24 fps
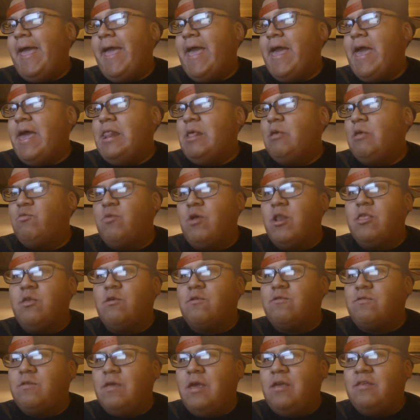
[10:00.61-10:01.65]
And it was one of
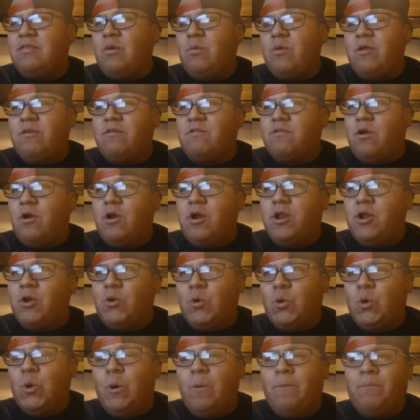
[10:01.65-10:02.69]
those things that we started a
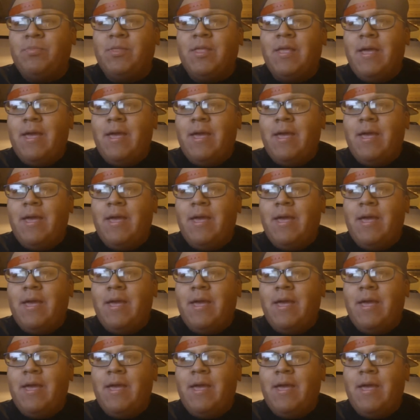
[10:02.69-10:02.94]
group,